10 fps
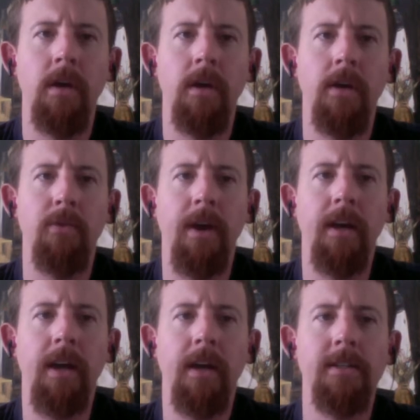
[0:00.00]
can
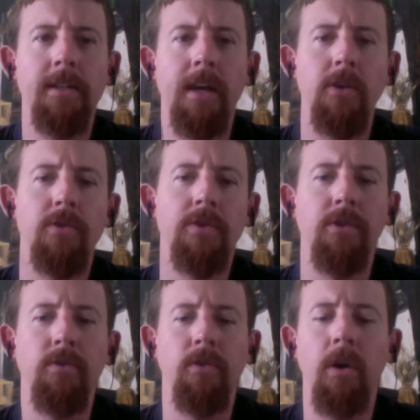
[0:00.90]
recognize it and use it to
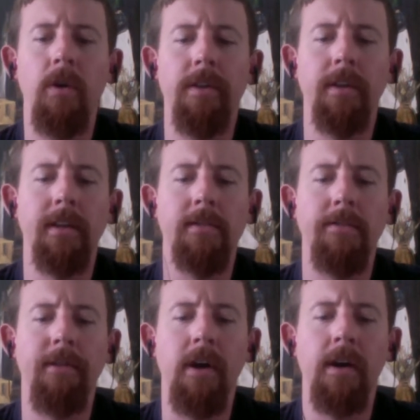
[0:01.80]
grow, I think that's
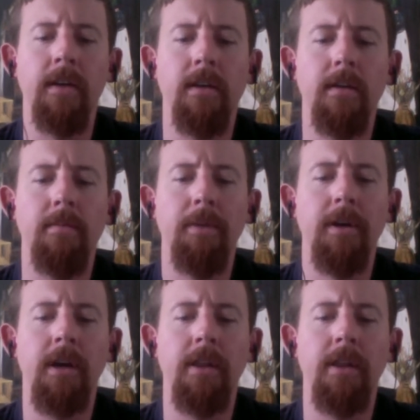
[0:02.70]
fine. But yeah,